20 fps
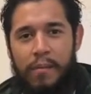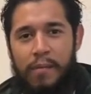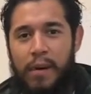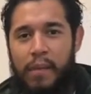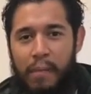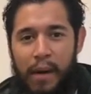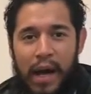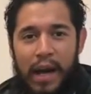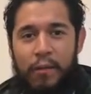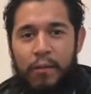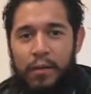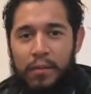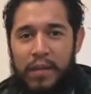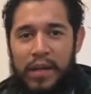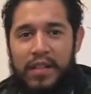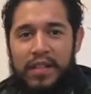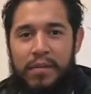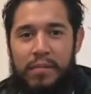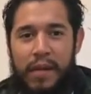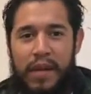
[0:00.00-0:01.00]
But mine would
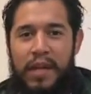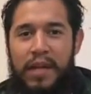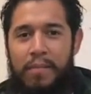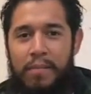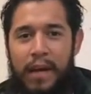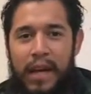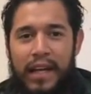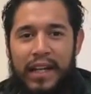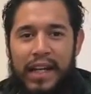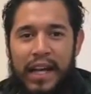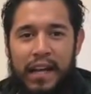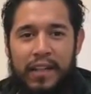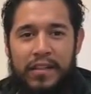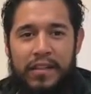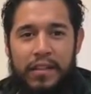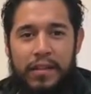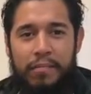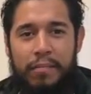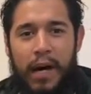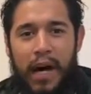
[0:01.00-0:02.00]
be to make it back down
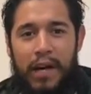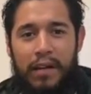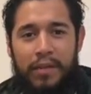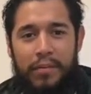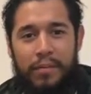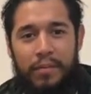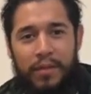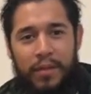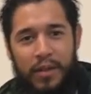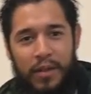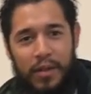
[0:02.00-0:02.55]
to the bottom."